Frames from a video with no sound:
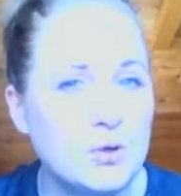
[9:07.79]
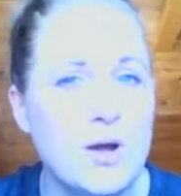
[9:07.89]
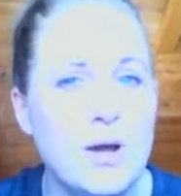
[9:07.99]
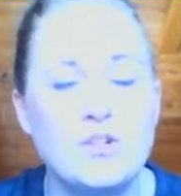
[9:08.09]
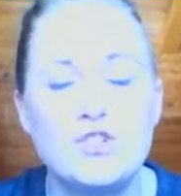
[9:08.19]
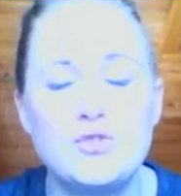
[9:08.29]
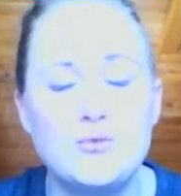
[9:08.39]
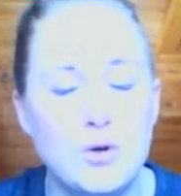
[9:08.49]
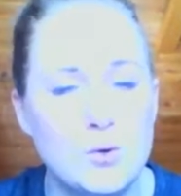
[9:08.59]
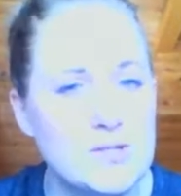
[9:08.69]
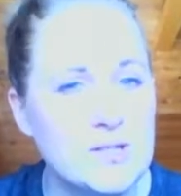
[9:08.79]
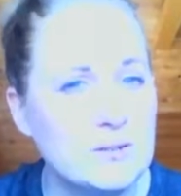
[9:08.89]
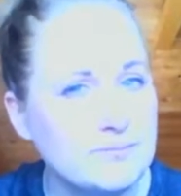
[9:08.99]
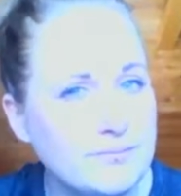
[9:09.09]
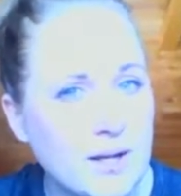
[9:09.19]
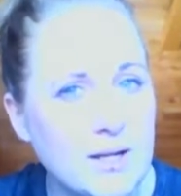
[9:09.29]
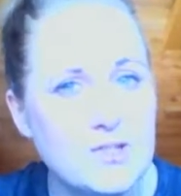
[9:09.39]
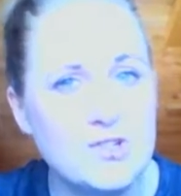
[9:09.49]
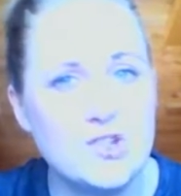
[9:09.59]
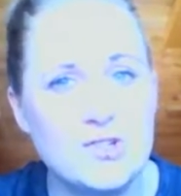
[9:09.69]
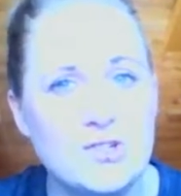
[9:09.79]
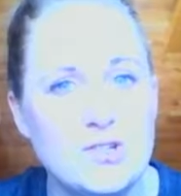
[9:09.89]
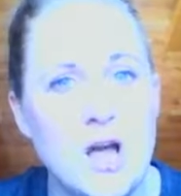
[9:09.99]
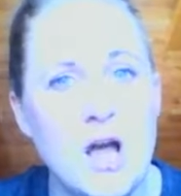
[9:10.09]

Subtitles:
the ground is too frozen, and it's just